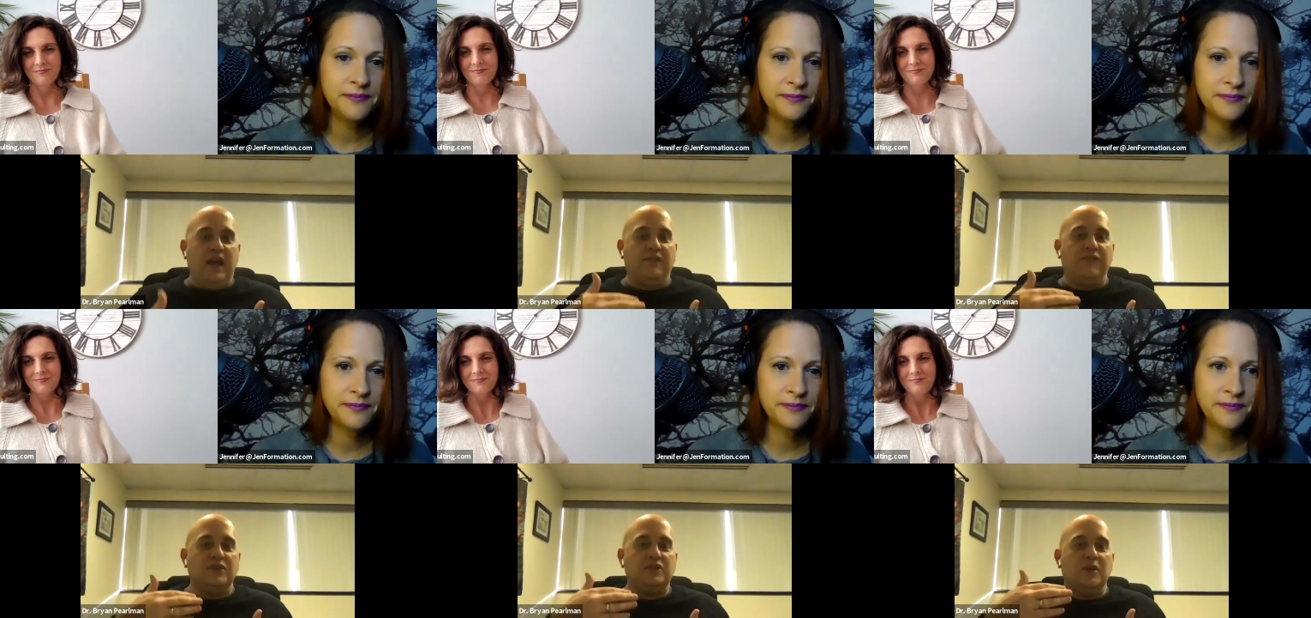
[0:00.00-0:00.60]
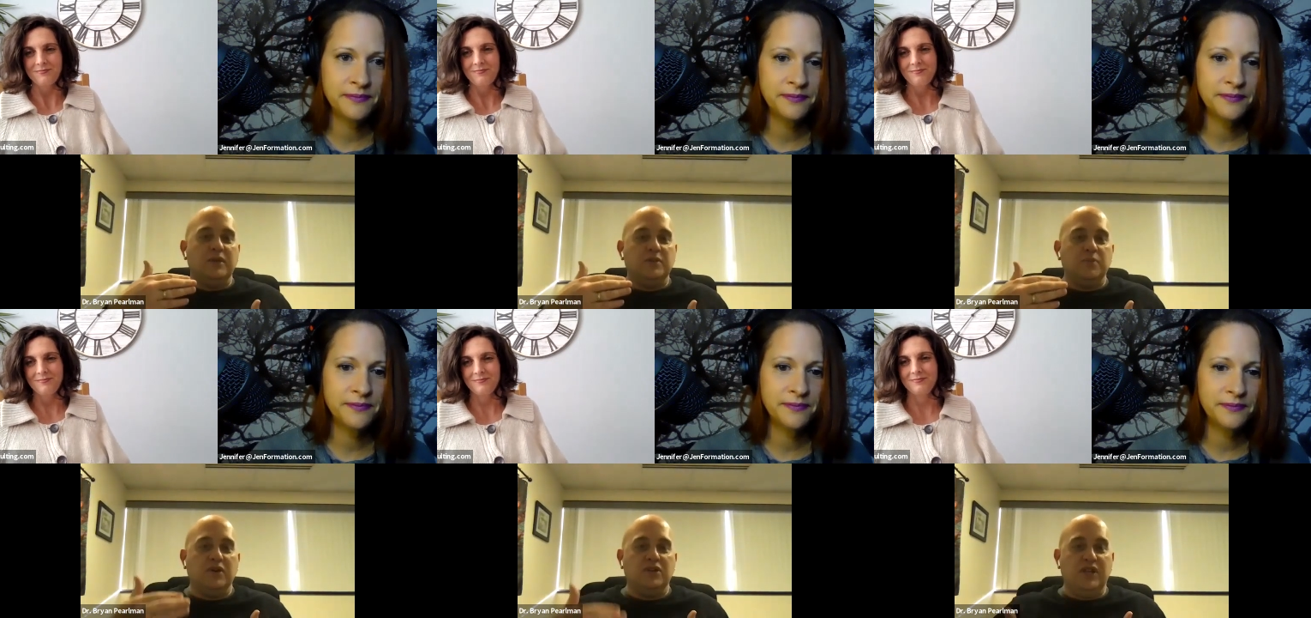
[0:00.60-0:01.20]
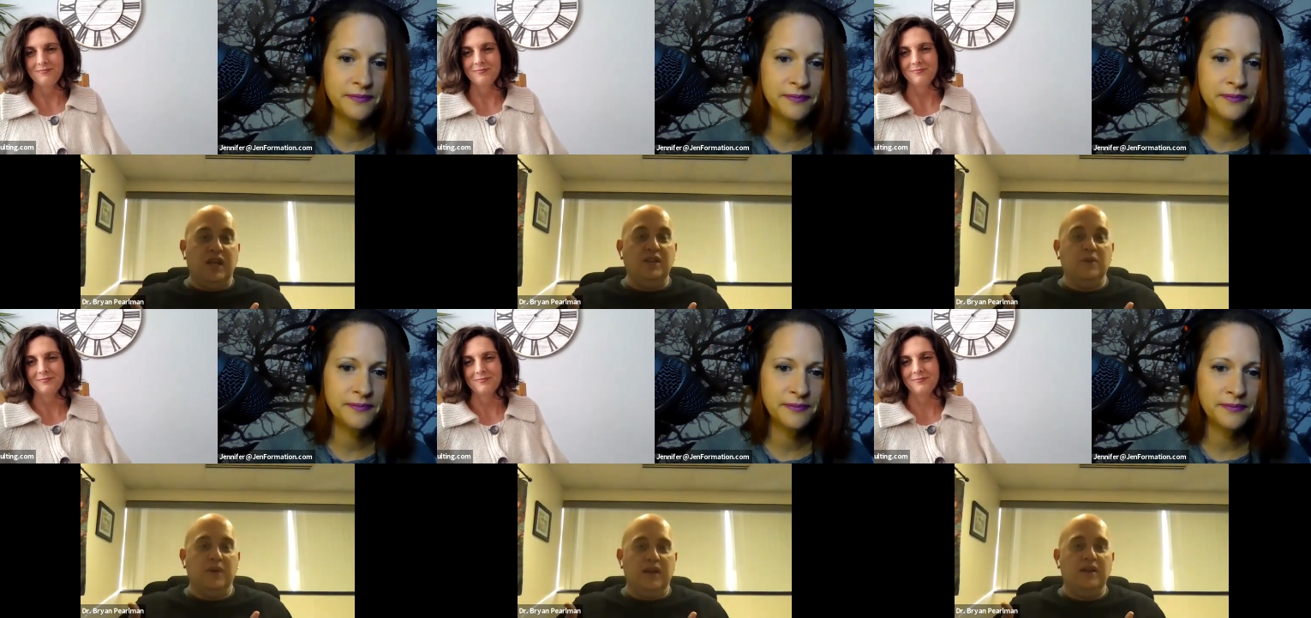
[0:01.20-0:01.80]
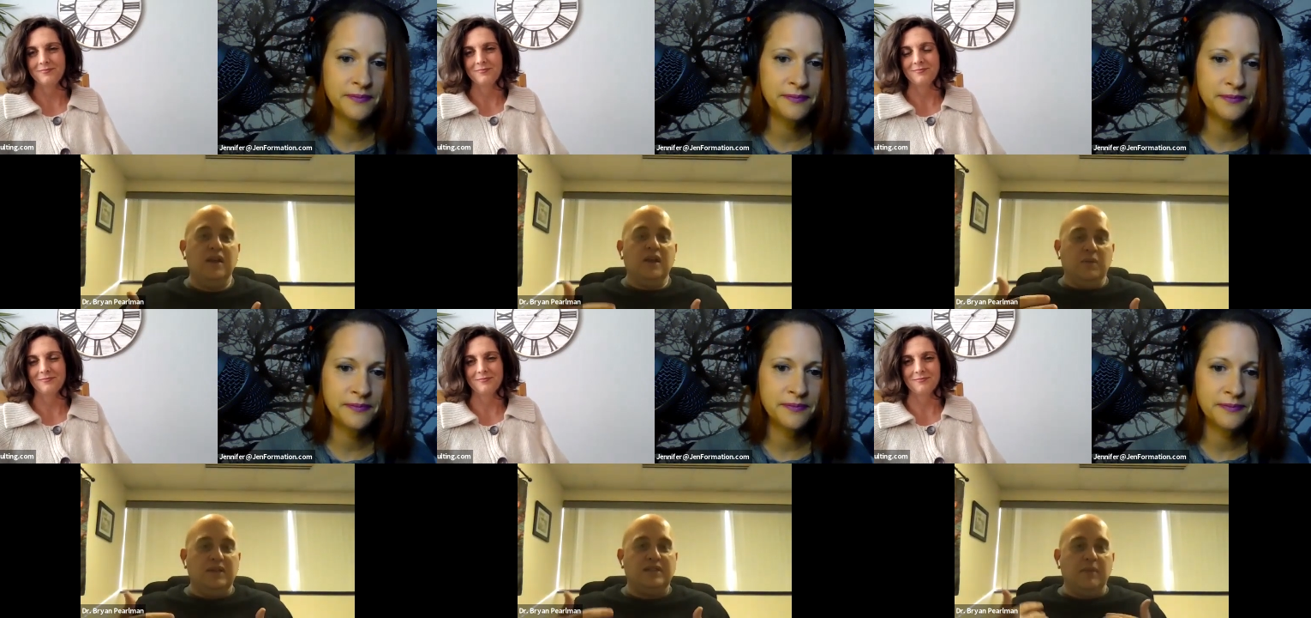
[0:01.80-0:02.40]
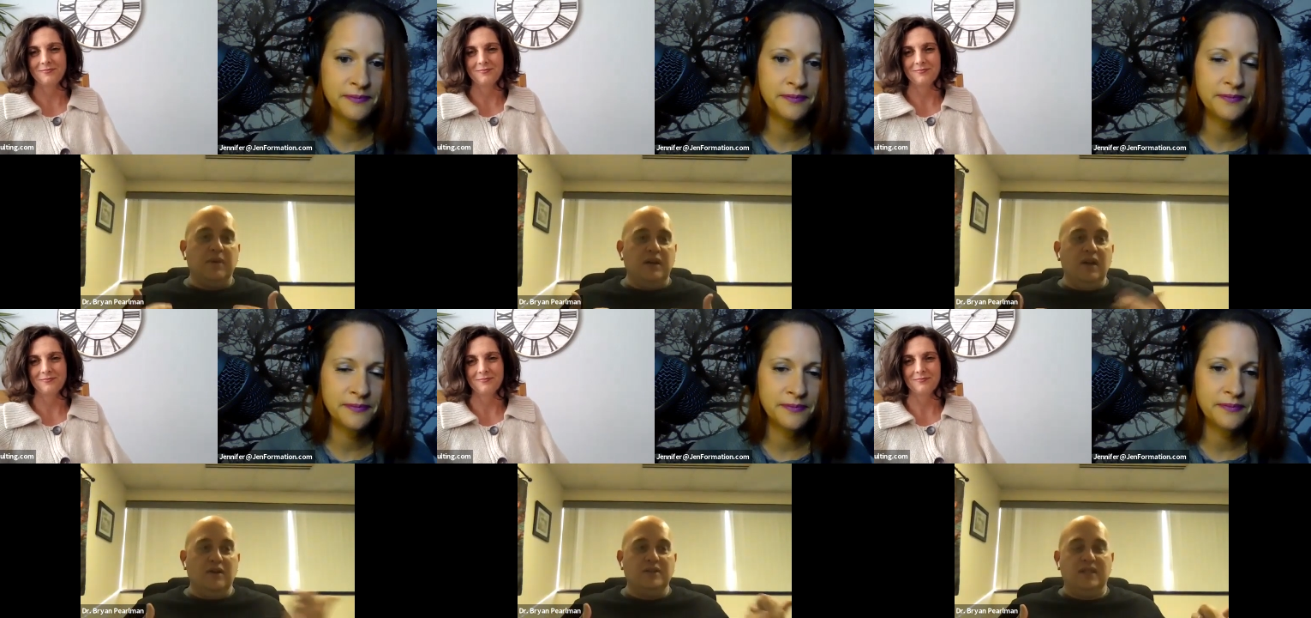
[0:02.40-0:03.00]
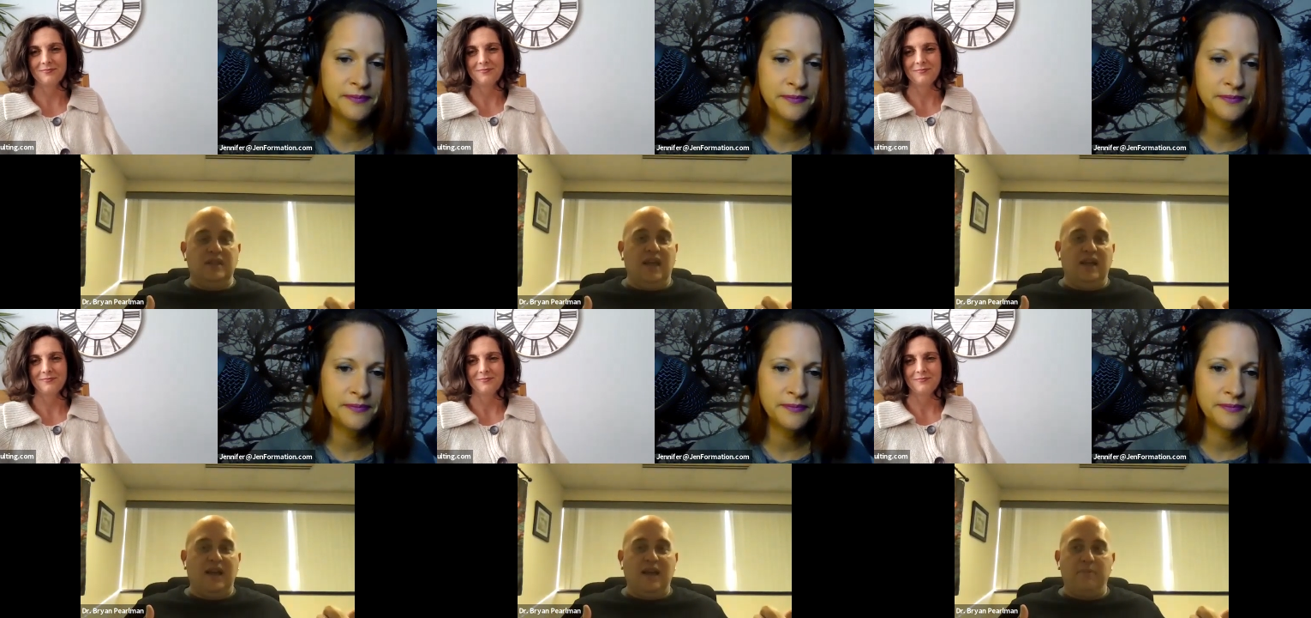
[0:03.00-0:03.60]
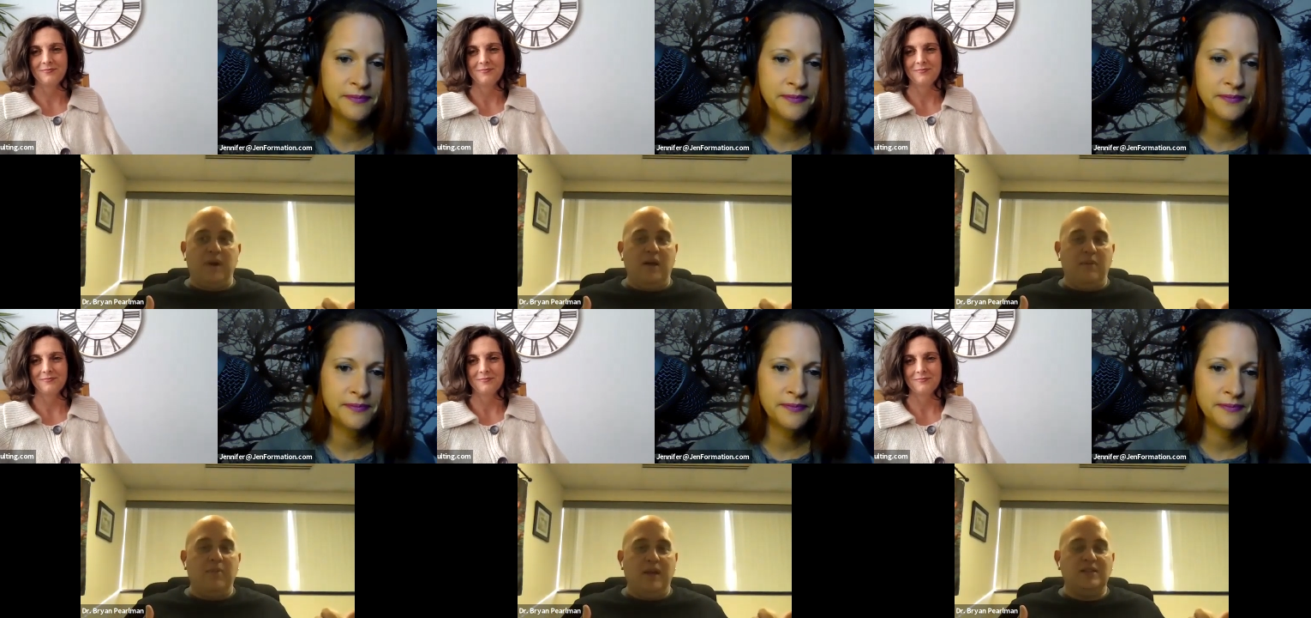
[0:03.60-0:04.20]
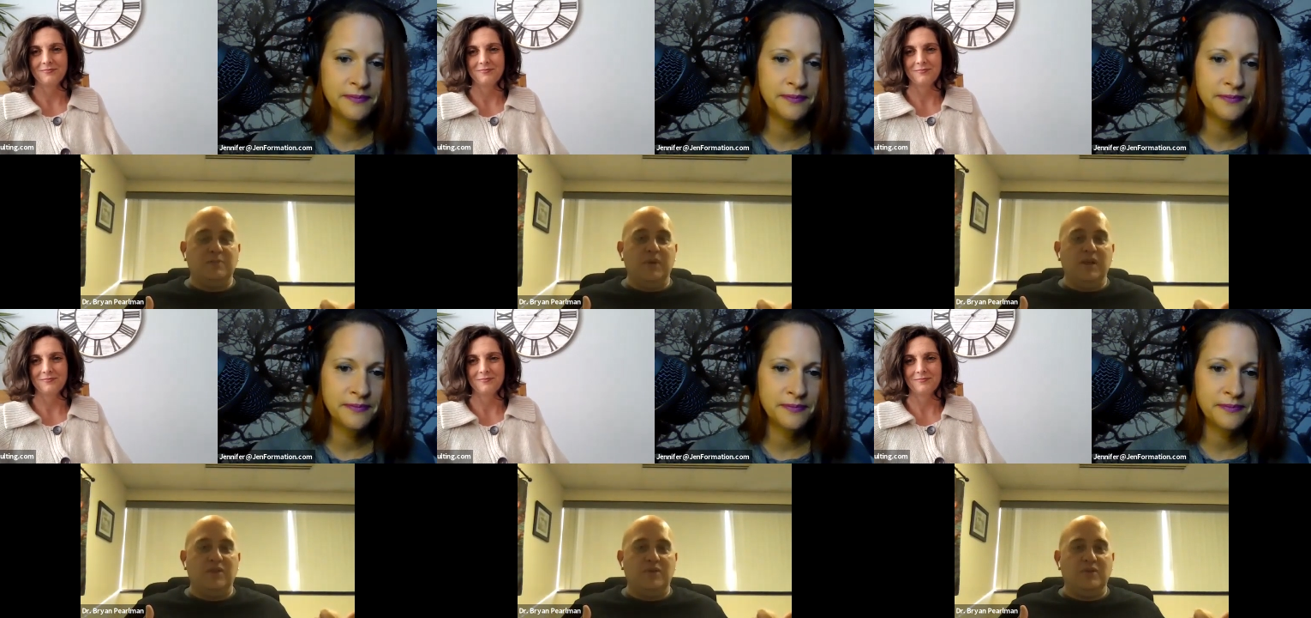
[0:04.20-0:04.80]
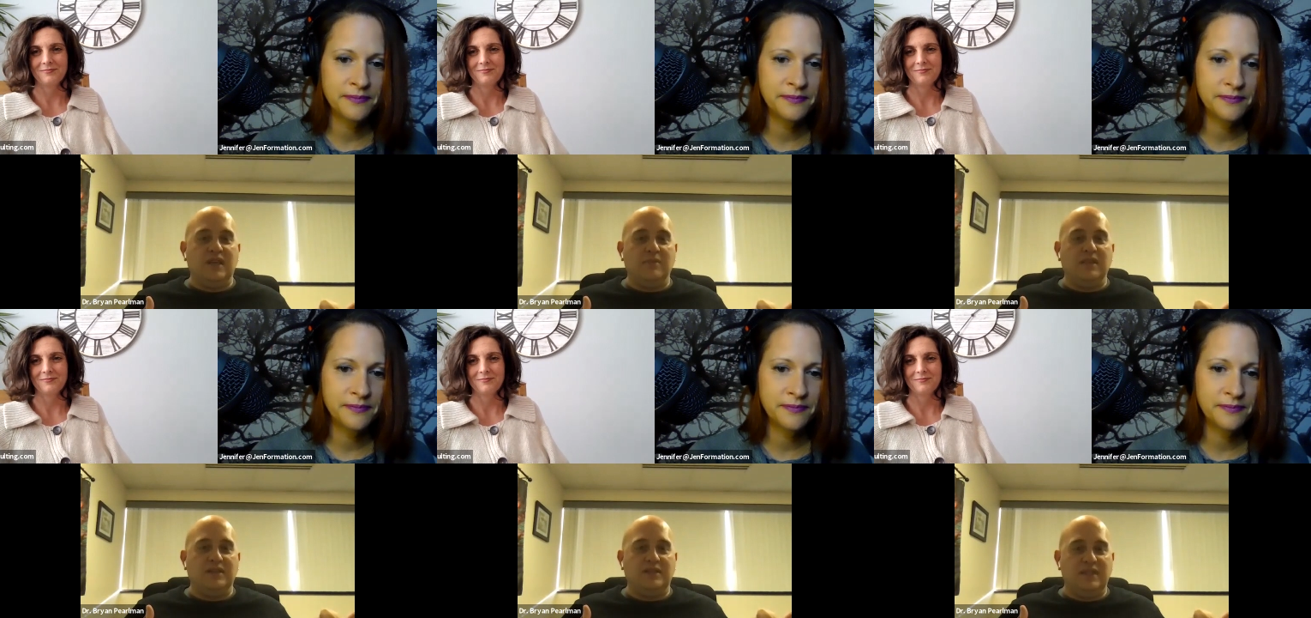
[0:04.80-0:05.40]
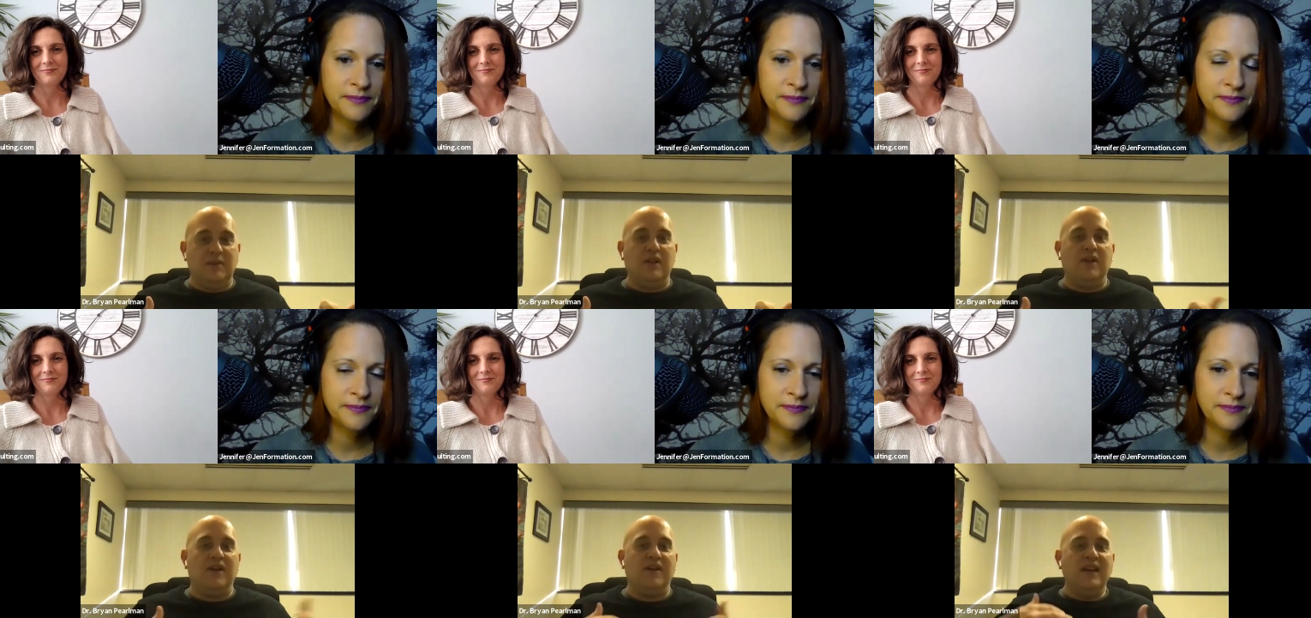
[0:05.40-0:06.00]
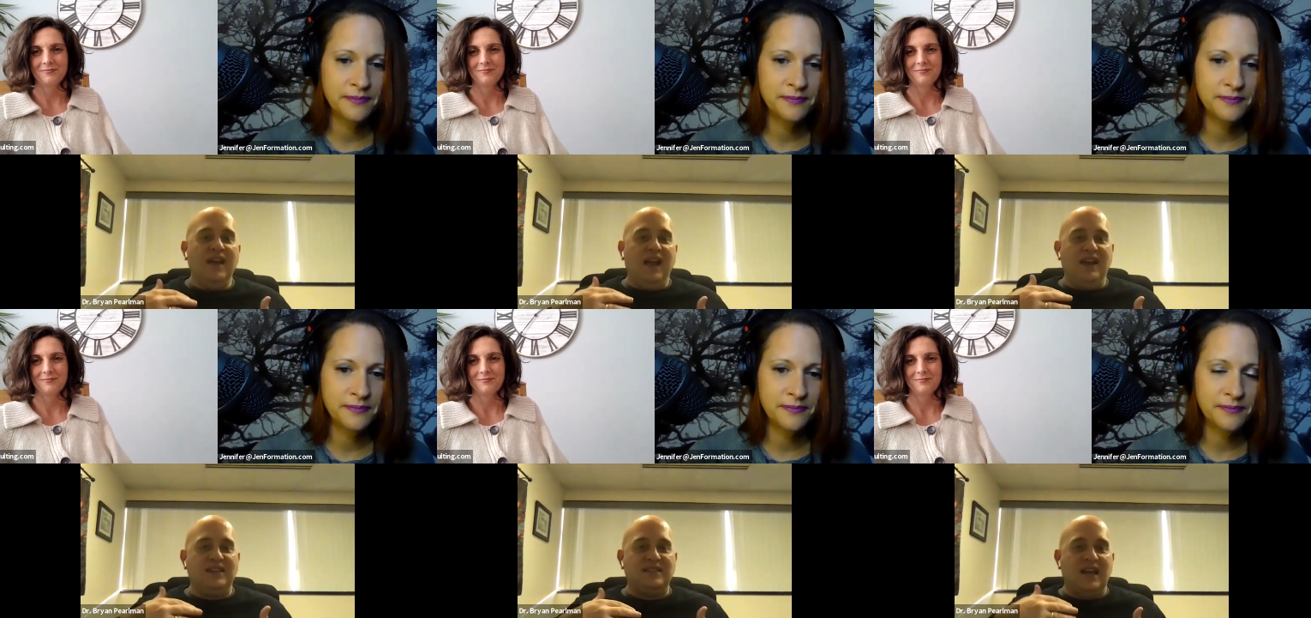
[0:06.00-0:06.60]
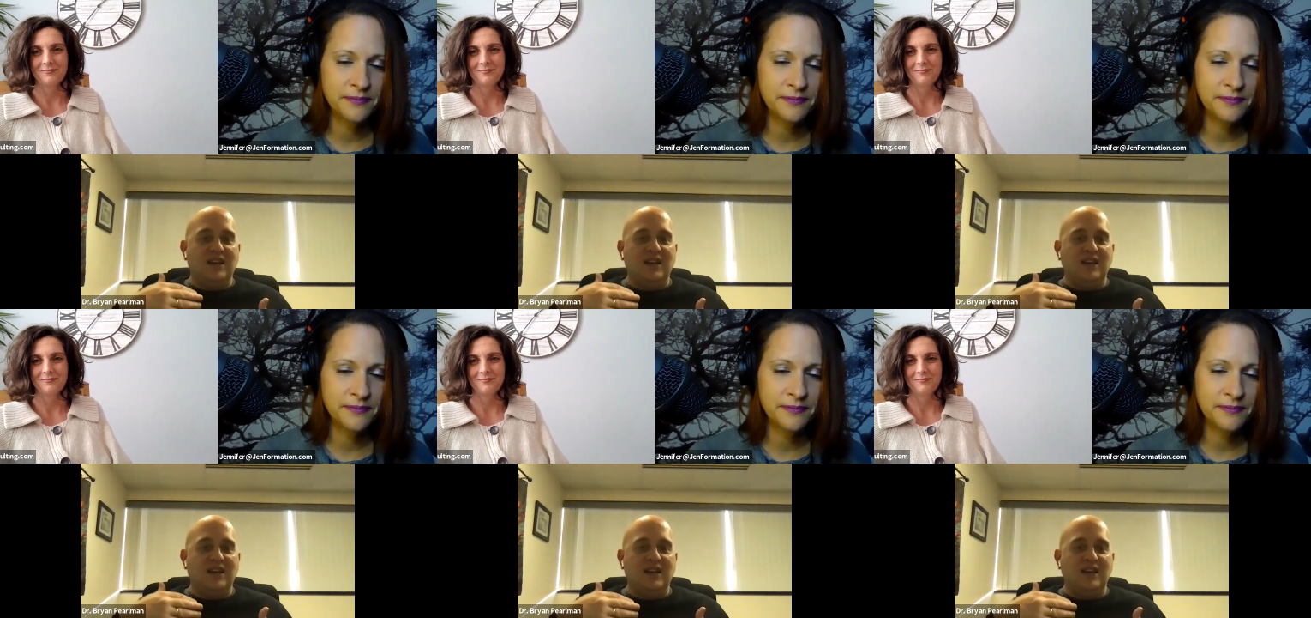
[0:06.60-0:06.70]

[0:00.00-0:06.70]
Speaker 1: more impactful. It's so much more genuine when someone knows that guy probably has been through something similar,